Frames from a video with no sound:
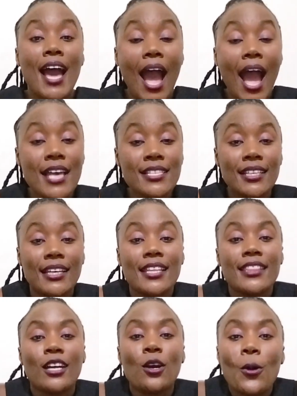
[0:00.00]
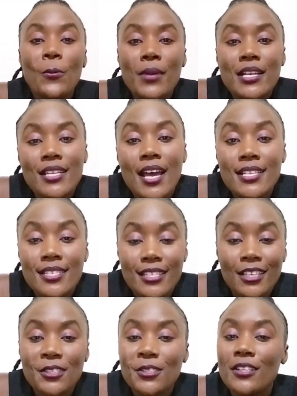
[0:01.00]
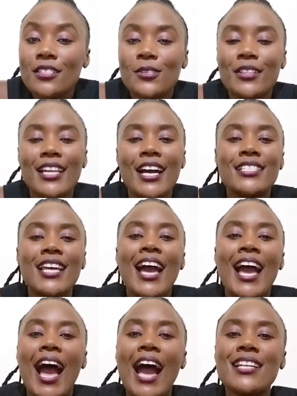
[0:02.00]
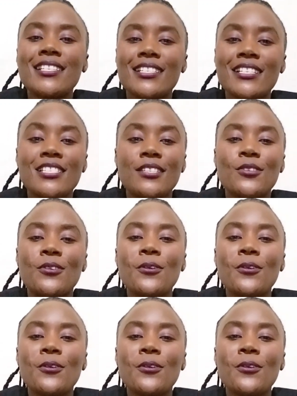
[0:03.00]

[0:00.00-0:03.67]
ask in the comment section, so that at least,